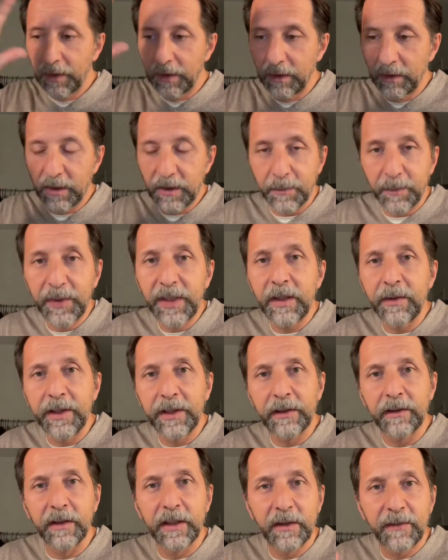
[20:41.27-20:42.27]

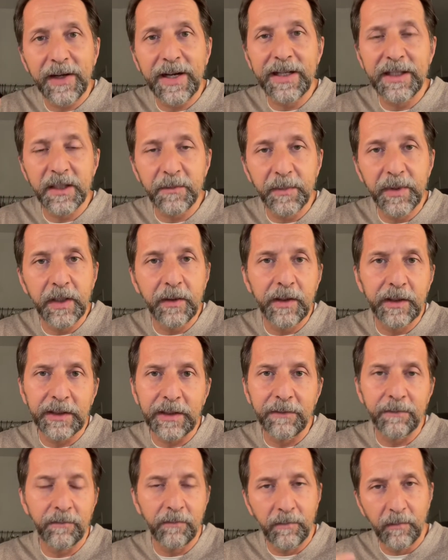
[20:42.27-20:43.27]
spirit, the divine spirit,
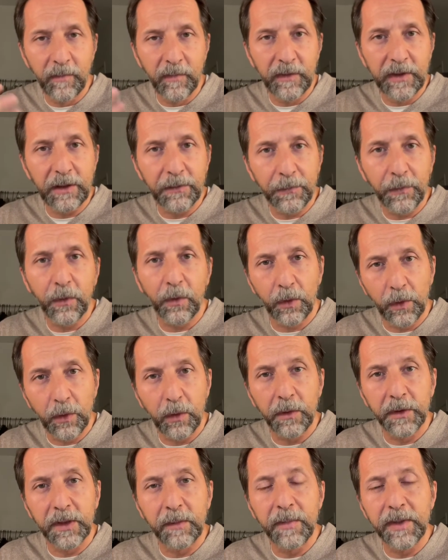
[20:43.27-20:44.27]
and therefore
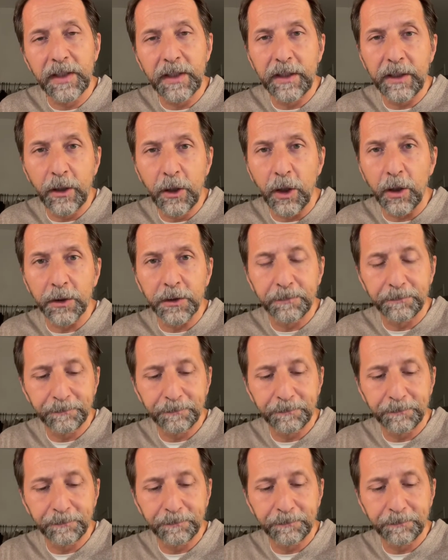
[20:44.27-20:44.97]
ultimately God.